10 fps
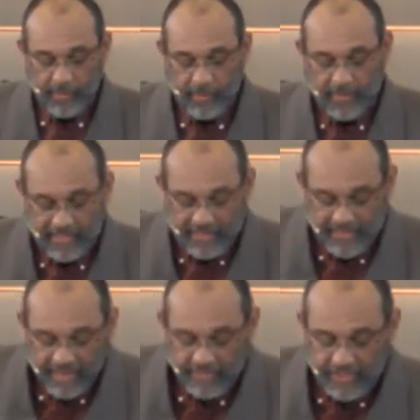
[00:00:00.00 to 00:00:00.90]
In
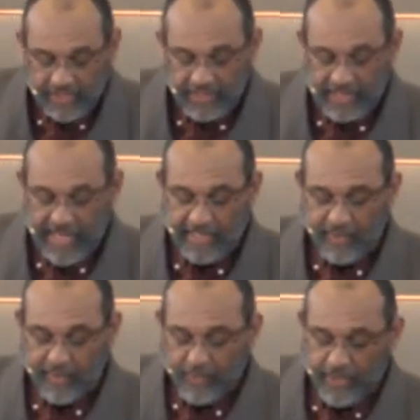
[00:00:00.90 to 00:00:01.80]

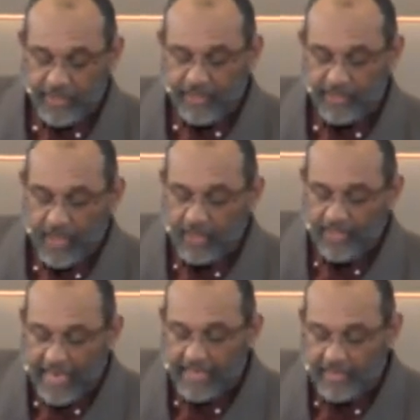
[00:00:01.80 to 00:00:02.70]
1793, a young
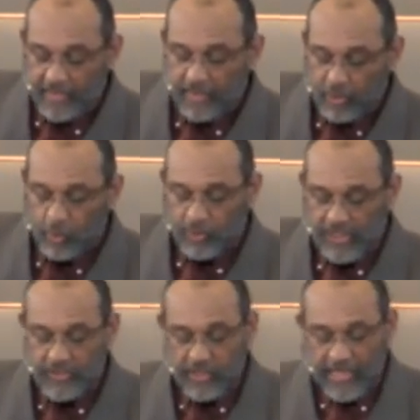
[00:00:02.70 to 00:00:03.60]
Yankee school
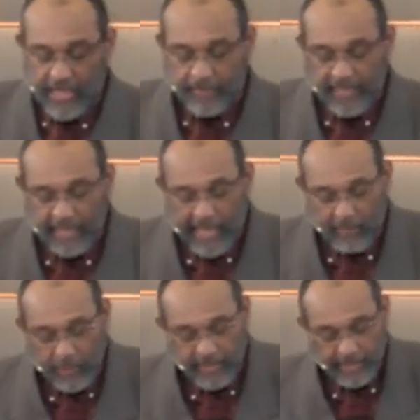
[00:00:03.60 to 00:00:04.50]
teacher named Eli
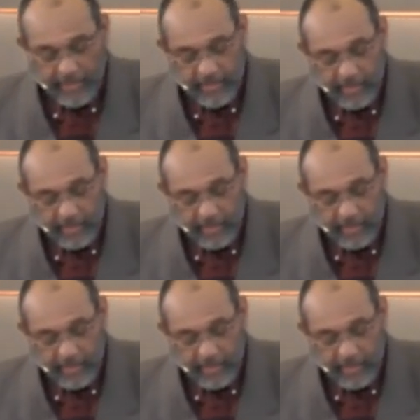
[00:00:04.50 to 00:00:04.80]
Whitney